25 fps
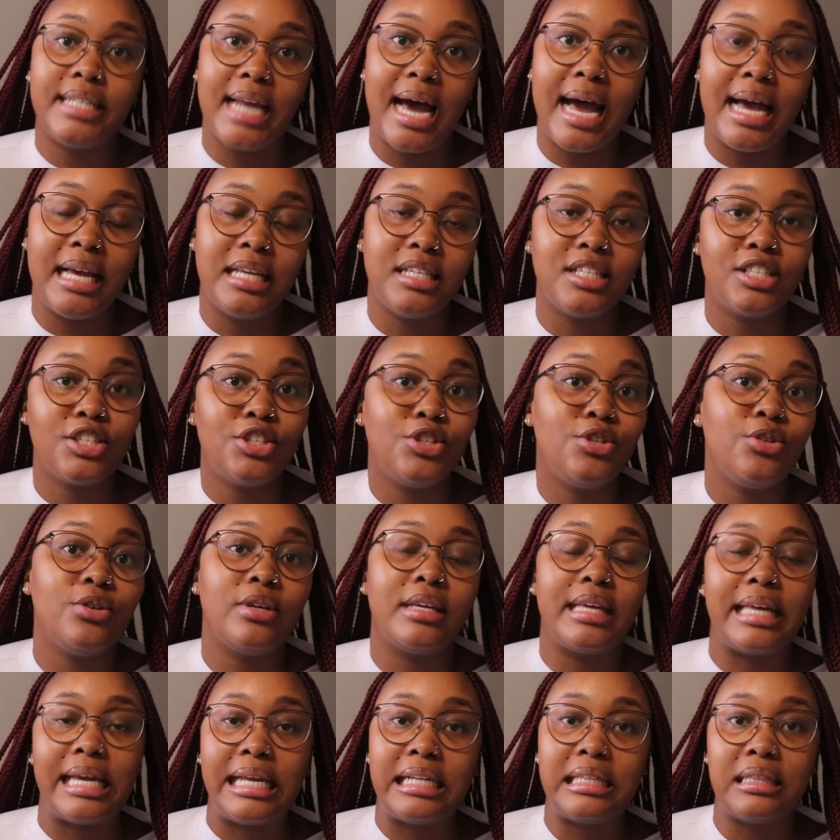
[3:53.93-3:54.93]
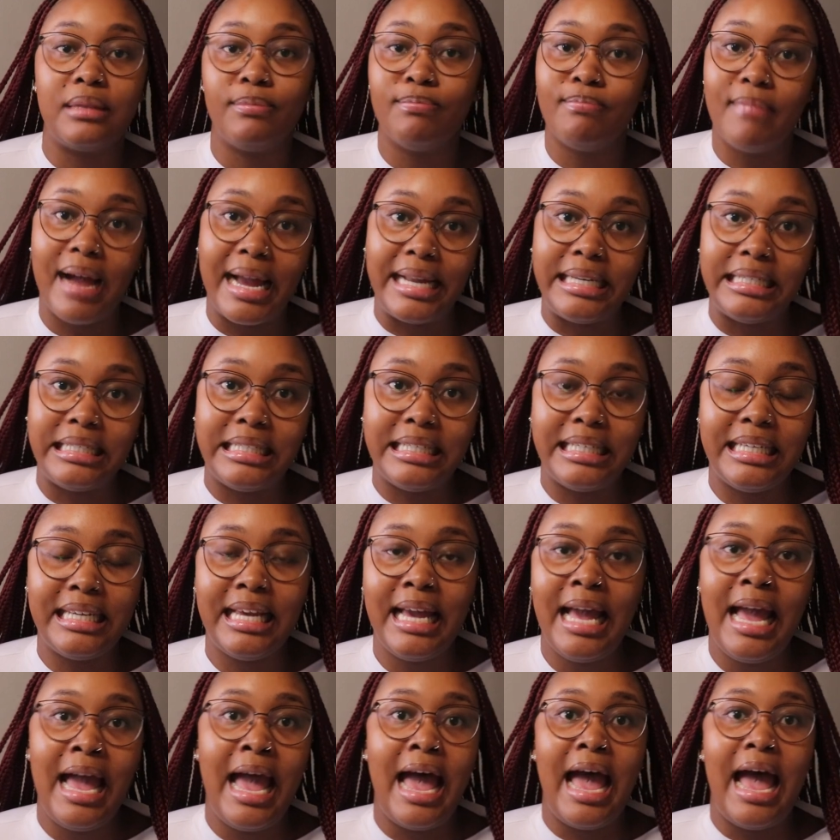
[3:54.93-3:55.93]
does to get money.